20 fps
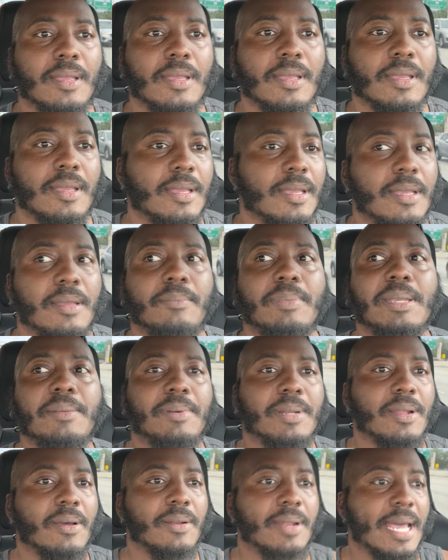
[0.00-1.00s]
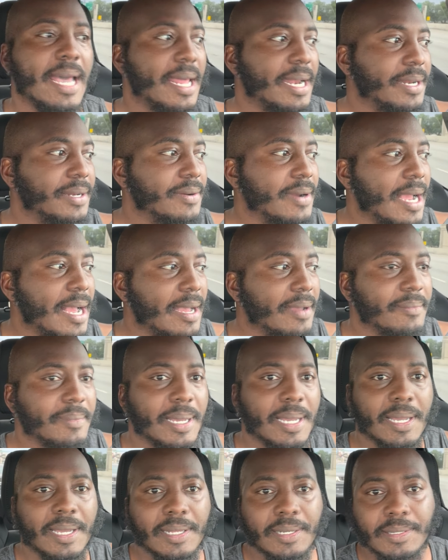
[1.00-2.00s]
drive, man. People don't know how to drive,
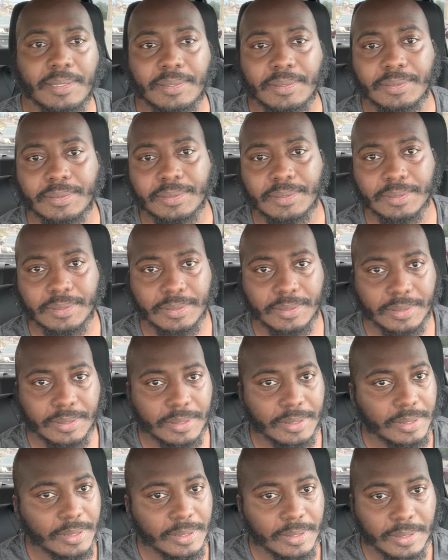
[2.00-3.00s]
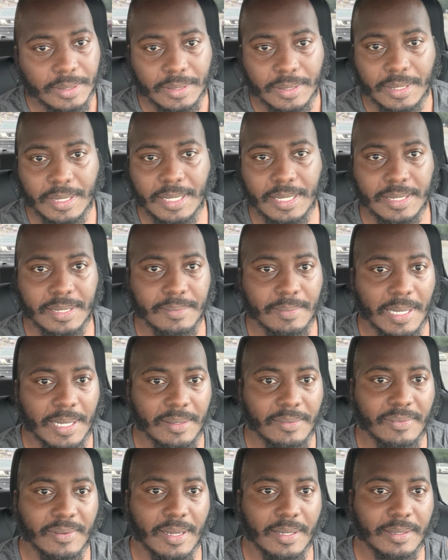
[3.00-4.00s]
man. These
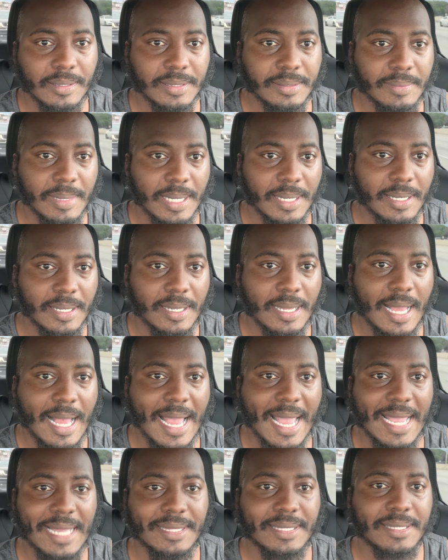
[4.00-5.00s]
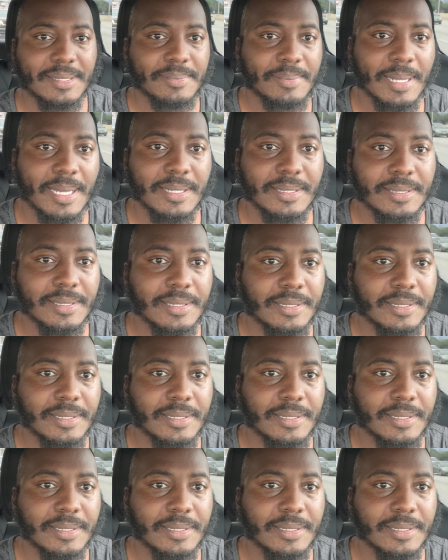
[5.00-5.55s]
motherfuckers, man. I hate this place,